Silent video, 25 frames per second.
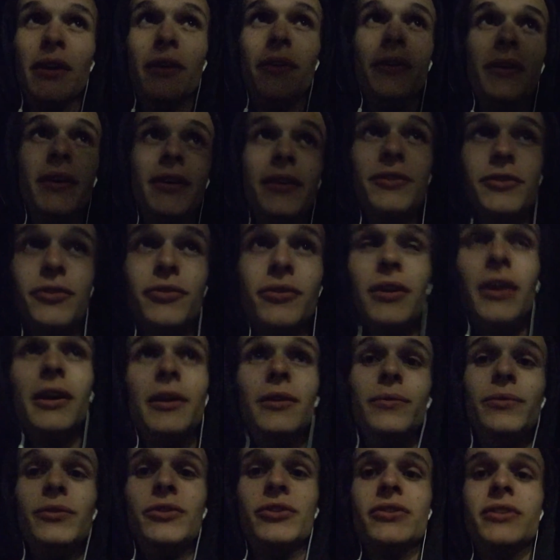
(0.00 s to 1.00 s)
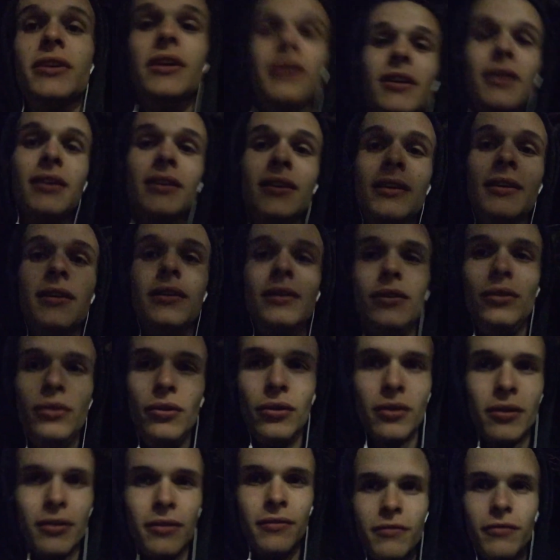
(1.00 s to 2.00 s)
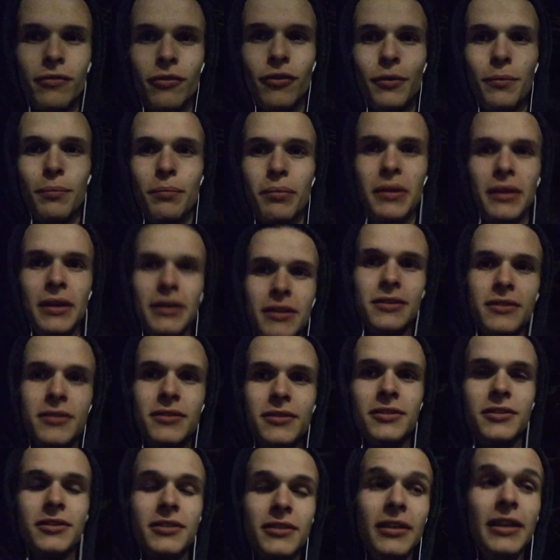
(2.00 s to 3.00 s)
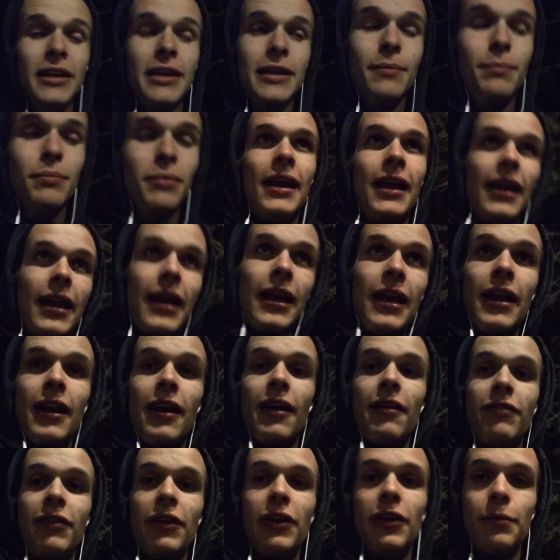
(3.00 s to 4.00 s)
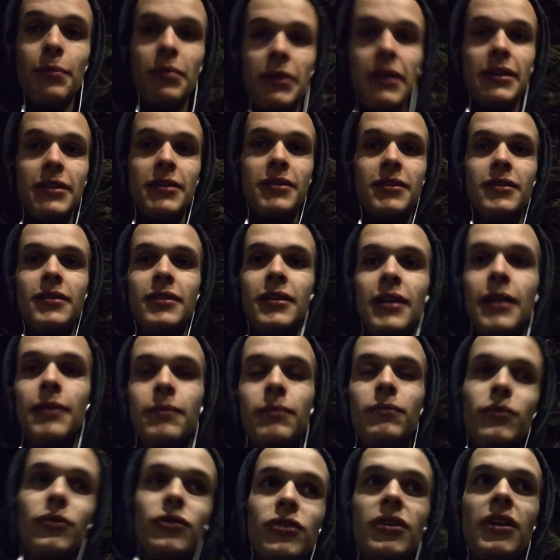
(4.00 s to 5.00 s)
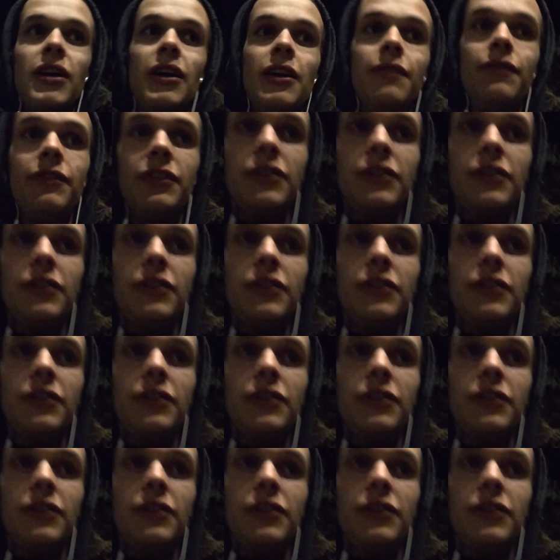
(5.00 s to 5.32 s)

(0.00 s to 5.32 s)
Alright, so I was looking for a place to sleep, and I found a place that was kind of